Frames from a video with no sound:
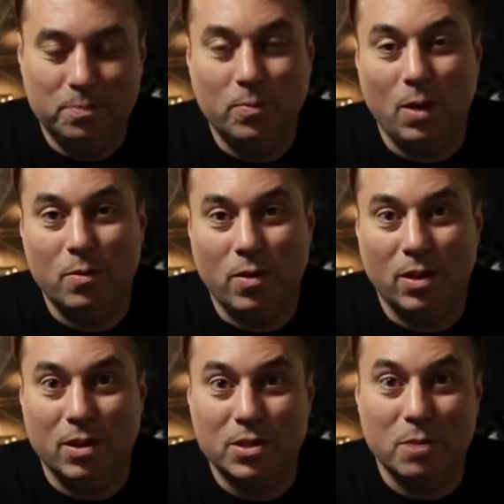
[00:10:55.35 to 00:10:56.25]
well, we've only
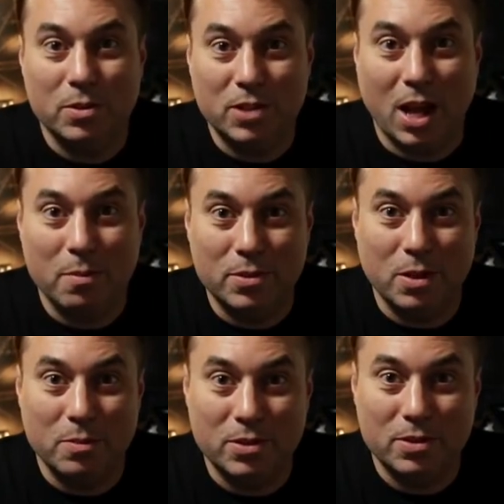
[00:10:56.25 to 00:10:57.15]
got so much time and so
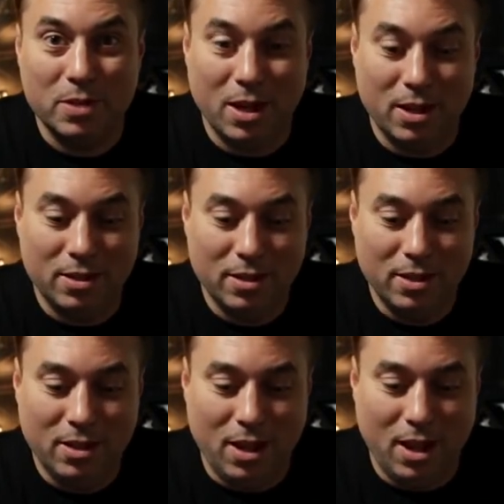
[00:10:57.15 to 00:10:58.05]
much
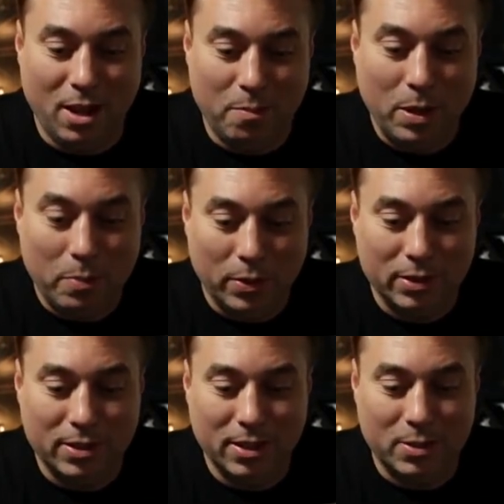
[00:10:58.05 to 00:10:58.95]
people
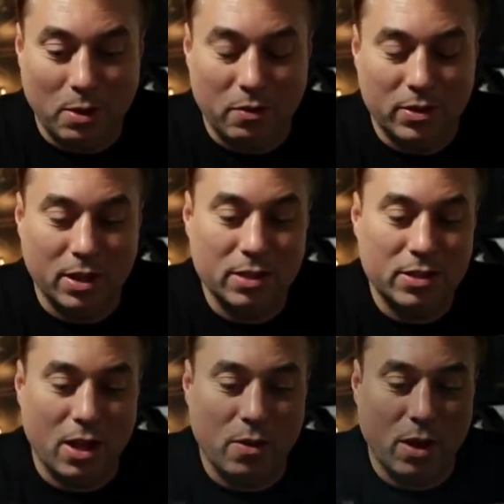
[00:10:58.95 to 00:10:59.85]
to do everything.
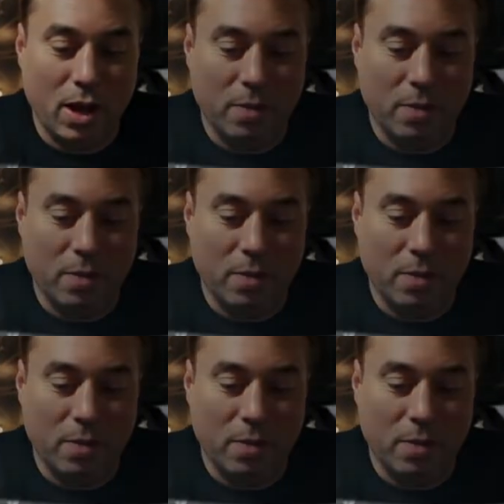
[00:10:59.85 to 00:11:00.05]
So